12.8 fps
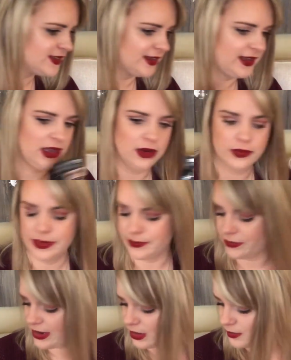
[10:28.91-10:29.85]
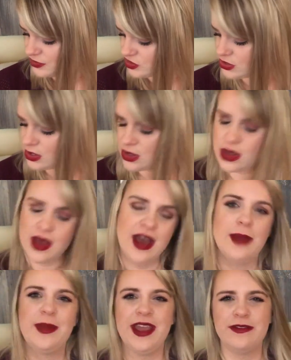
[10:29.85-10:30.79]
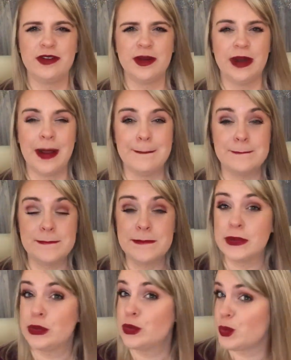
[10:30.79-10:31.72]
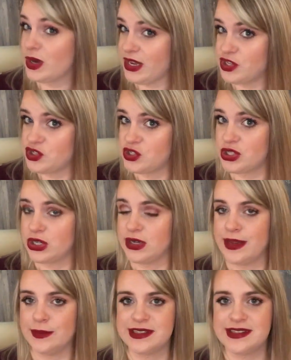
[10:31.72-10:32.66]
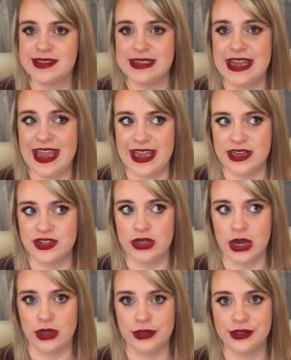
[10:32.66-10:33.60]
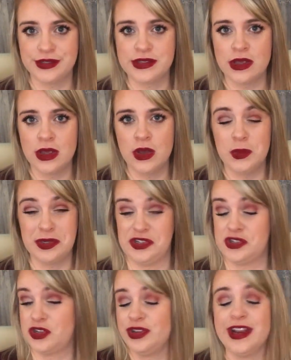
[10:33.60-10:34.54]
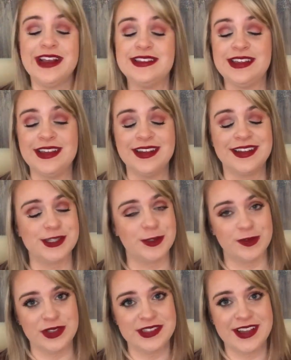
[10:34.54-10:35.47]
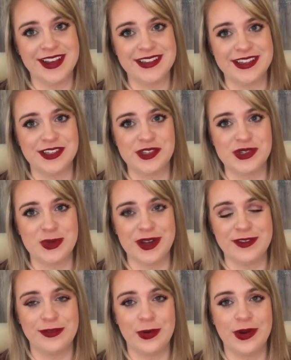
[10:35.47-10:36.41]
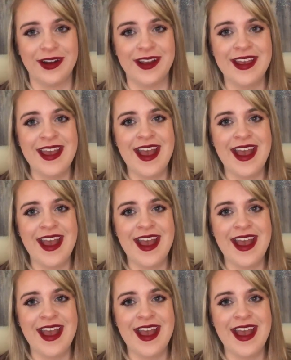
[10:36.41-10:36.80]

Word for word: I can't remember how much I paid for it, but I'm pretty sure it was ten dollars, which is crazy because full size it is twenty-four dollars.